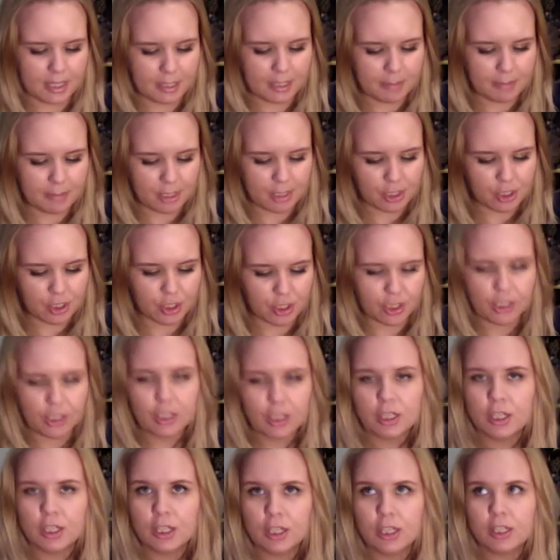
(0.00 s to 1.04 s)
It makes your,
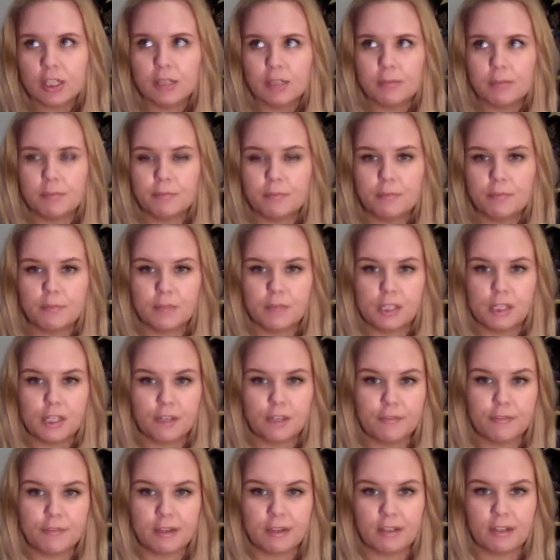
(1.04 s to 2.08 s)
you
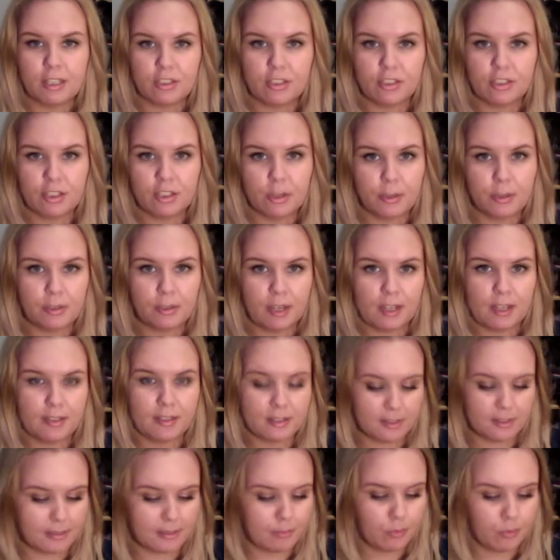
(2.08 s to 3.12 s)
know, foundation go on
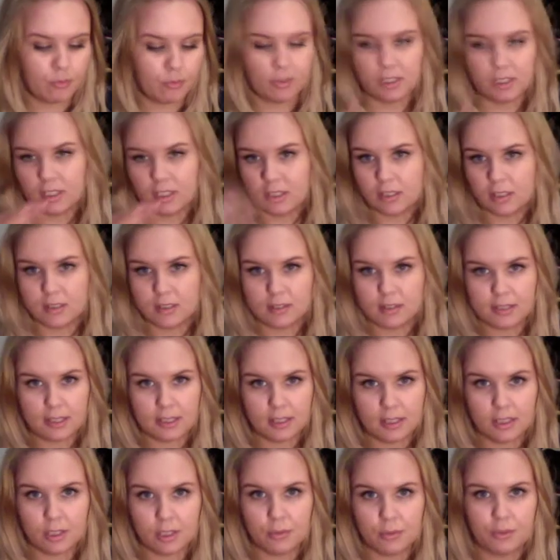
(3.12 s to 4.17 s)
nice and smoothly, your
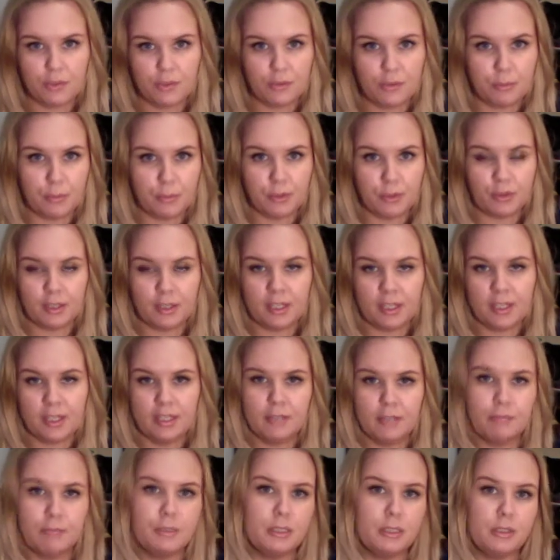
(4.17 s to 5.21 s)
concealer go on smoothly, and
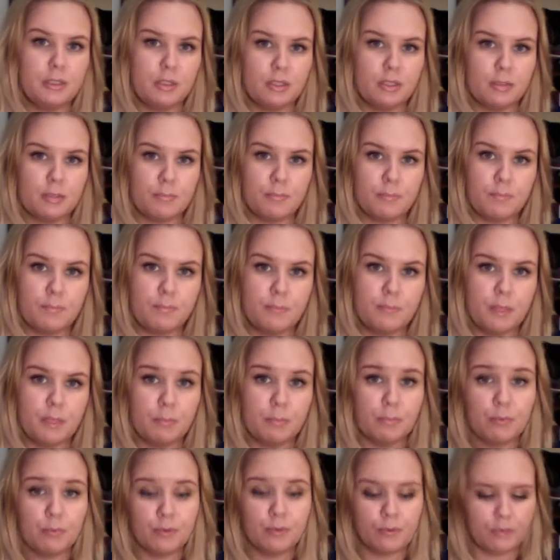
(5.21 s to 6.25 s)
it really does
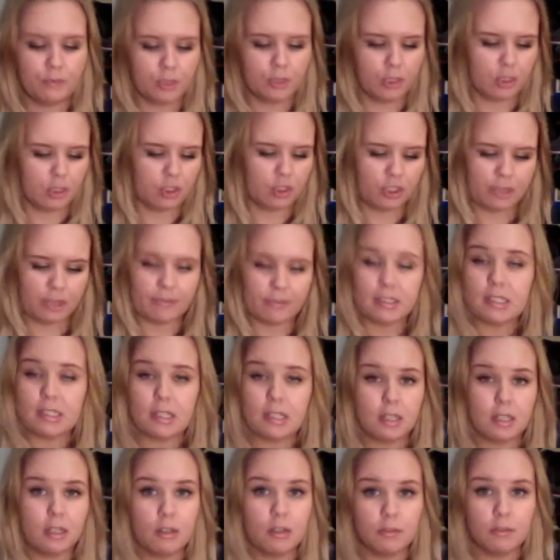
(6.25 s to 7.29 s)
improve the
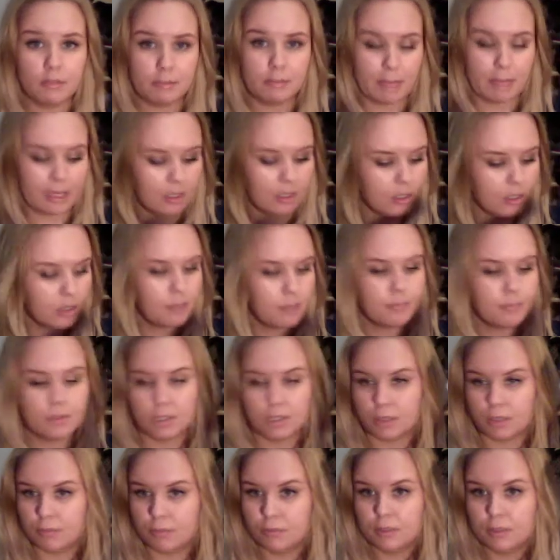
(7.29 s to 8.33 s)
longevity of your makeup.
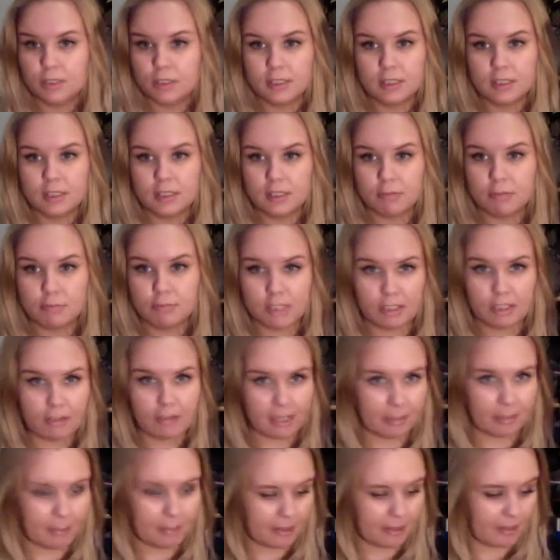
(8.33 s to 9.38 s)
So really
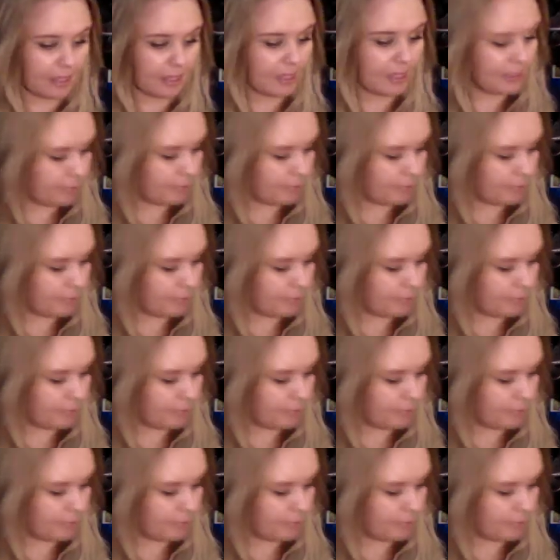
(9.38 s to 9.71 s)
recommend that.